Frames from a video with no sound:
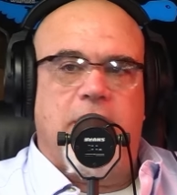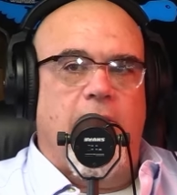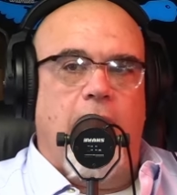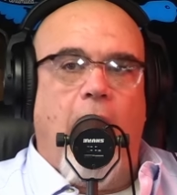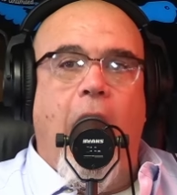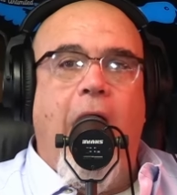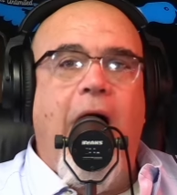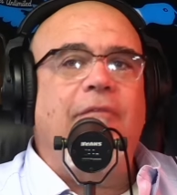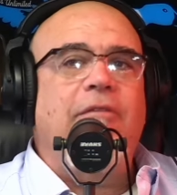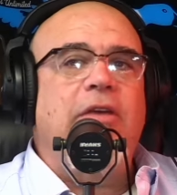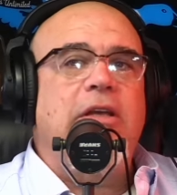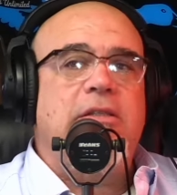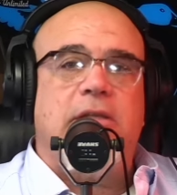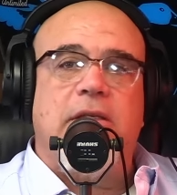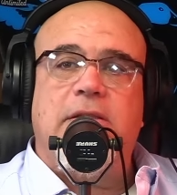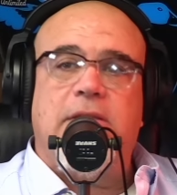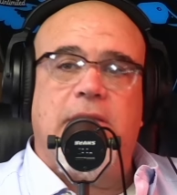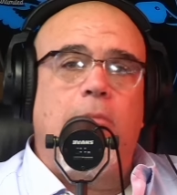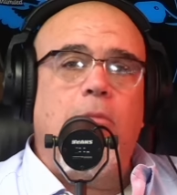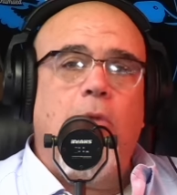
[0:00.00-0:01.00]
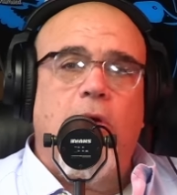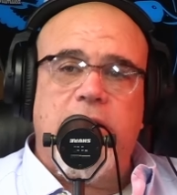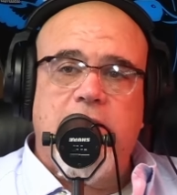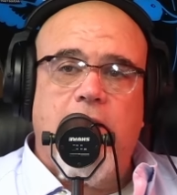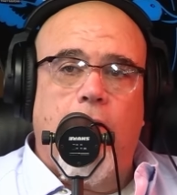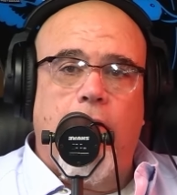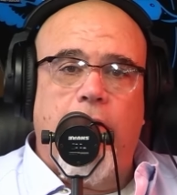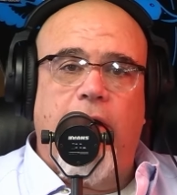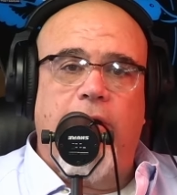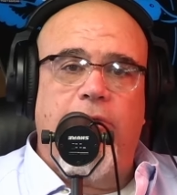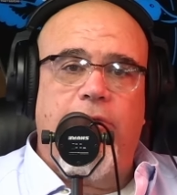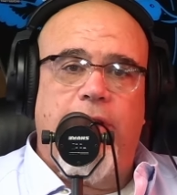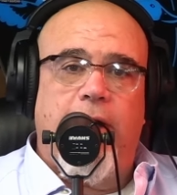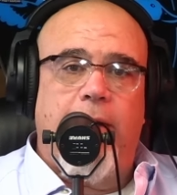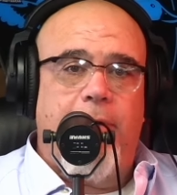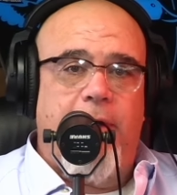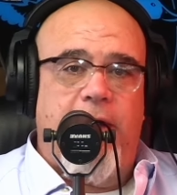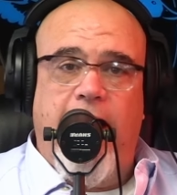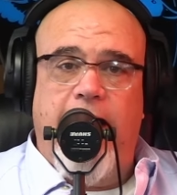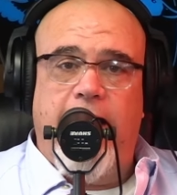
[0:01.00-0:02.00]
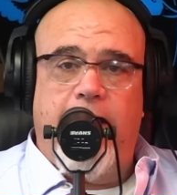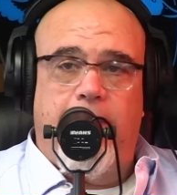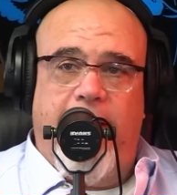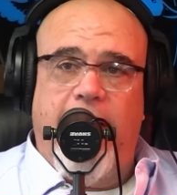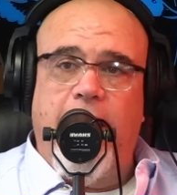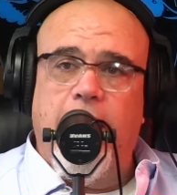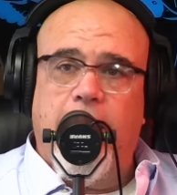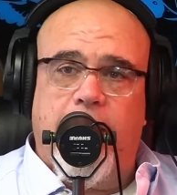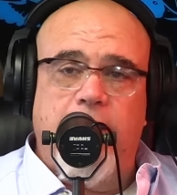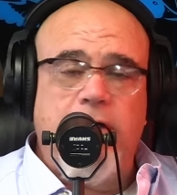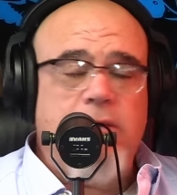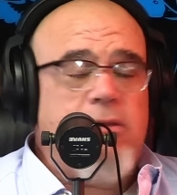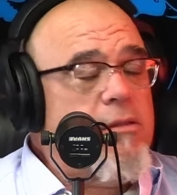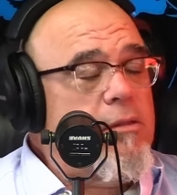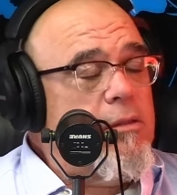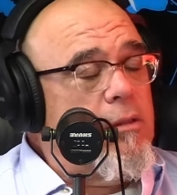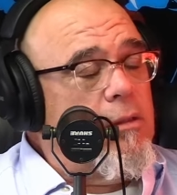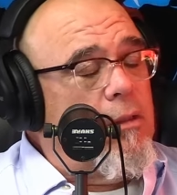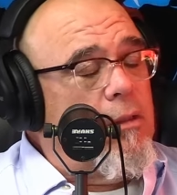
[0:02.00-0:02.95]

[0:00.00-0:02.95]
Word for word: So obviously someone's going over there, but it ain't Americans.